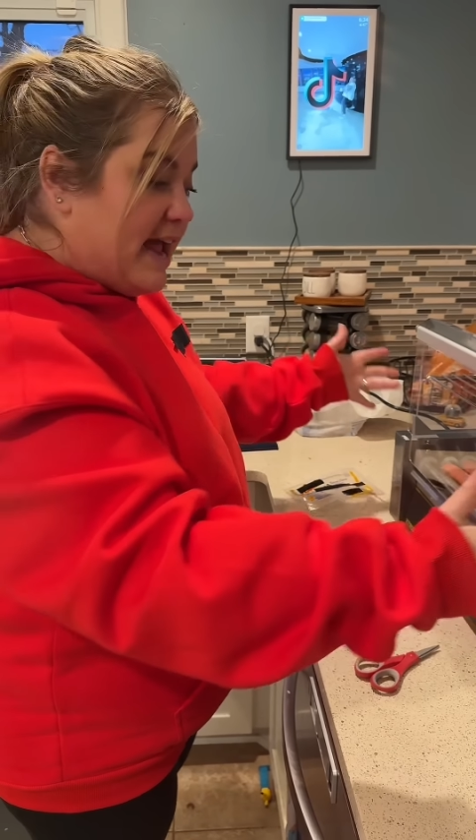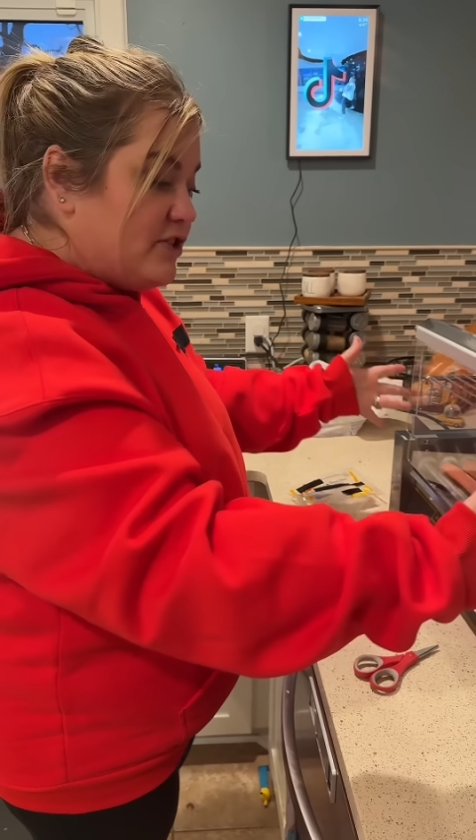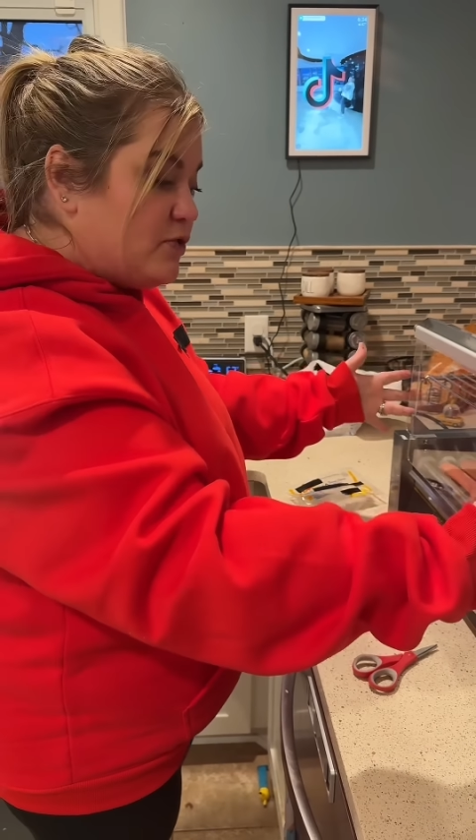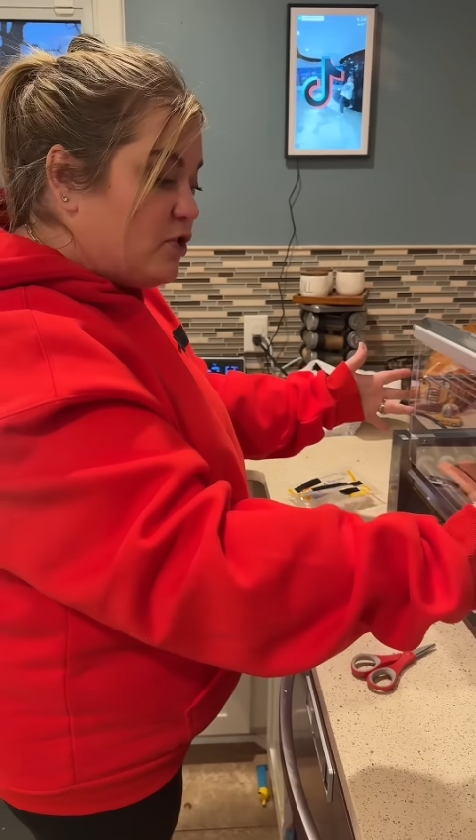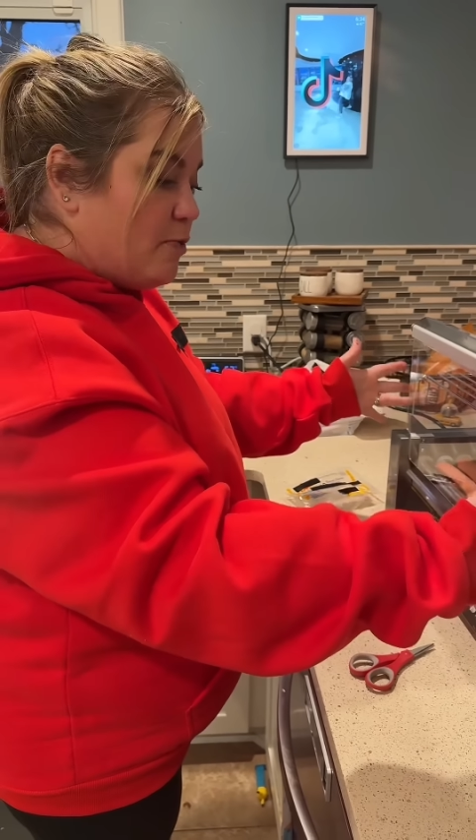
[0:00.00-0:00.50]

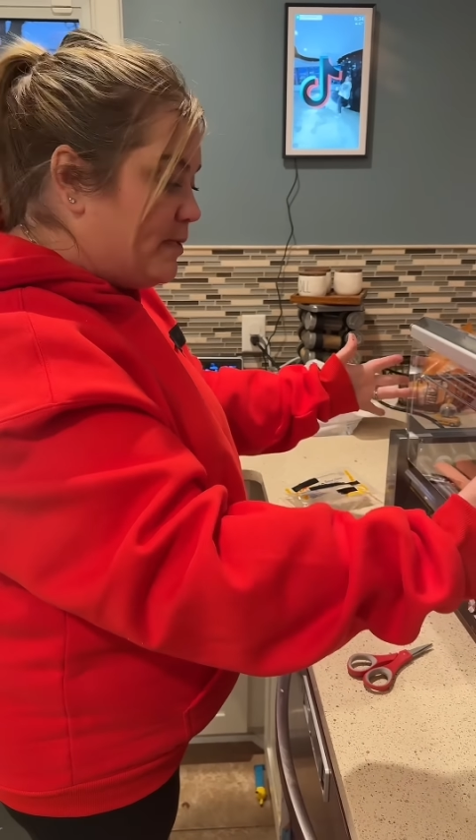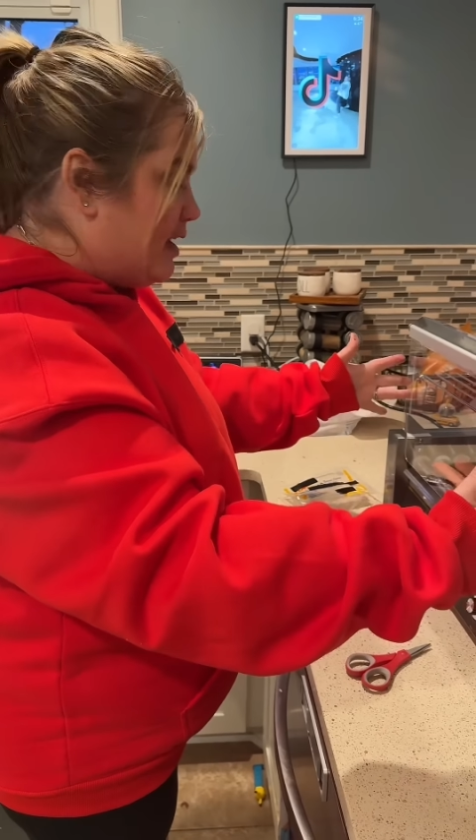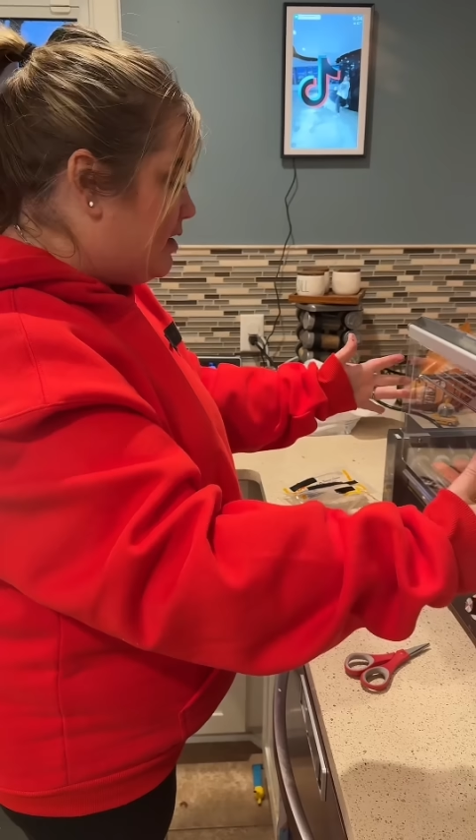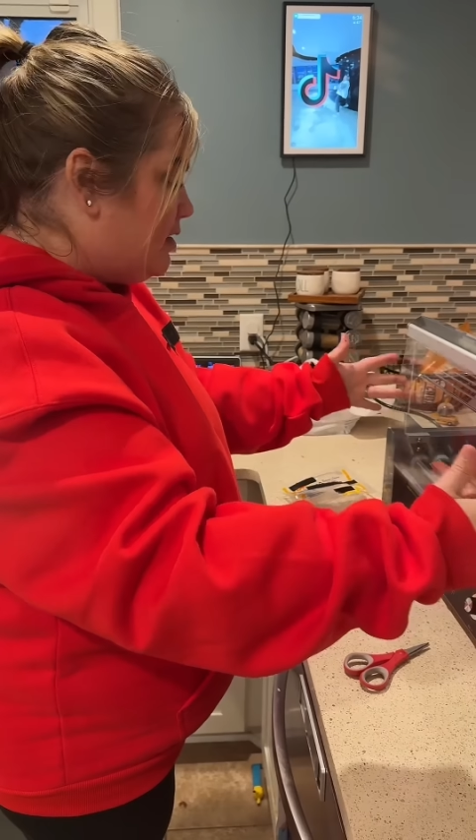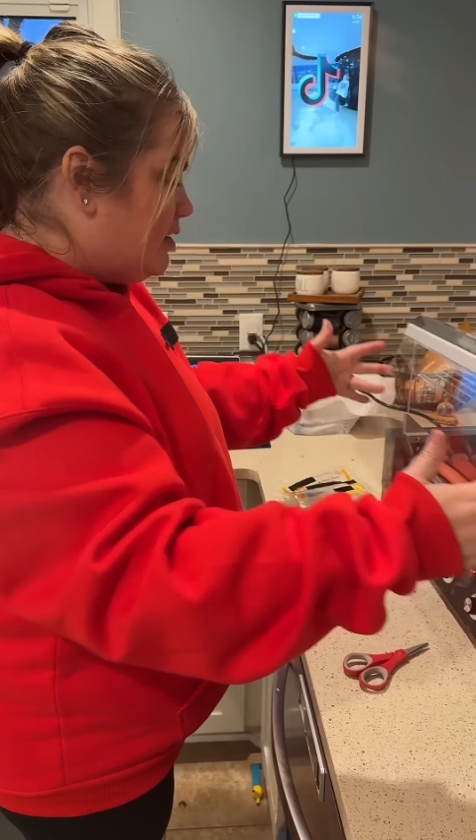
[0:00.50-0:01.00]
And you can
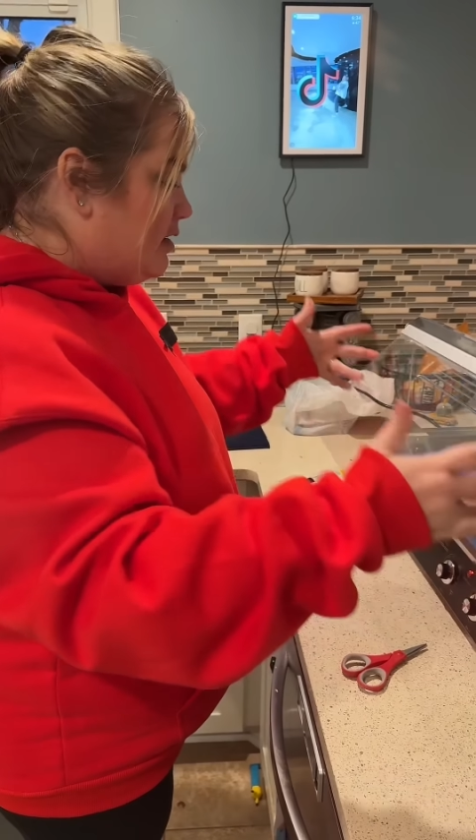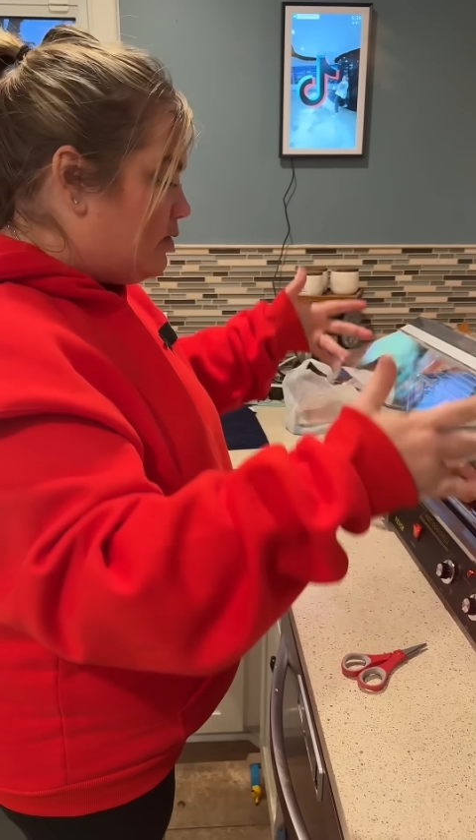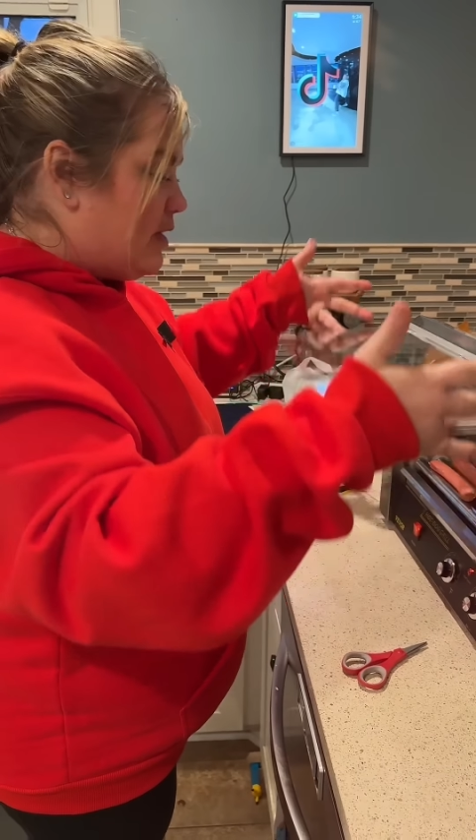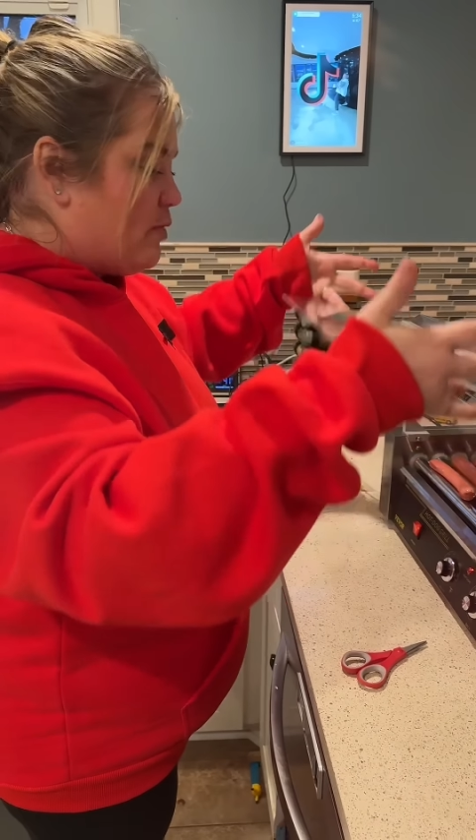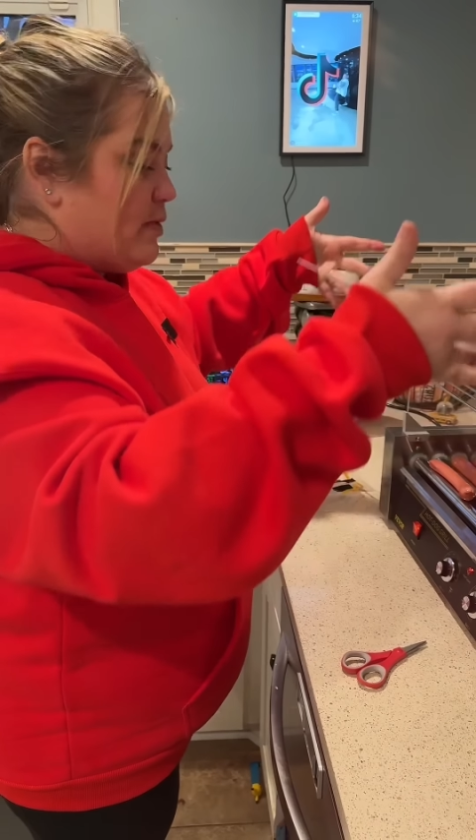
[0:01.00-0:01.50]
open it
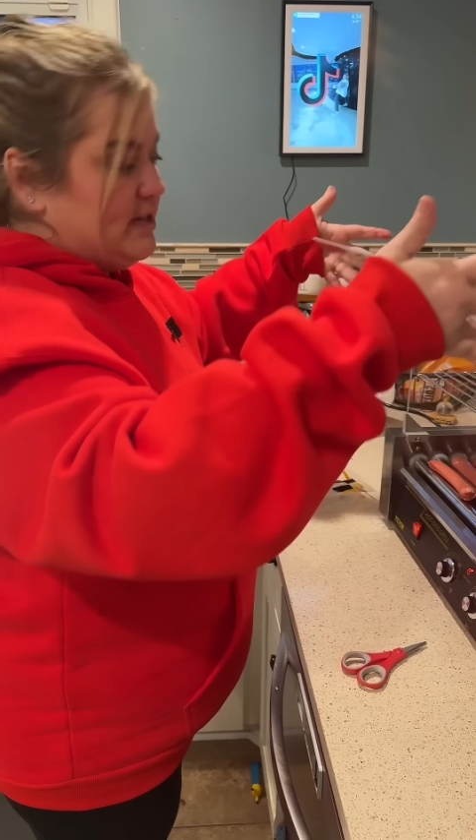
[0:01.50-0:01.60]
without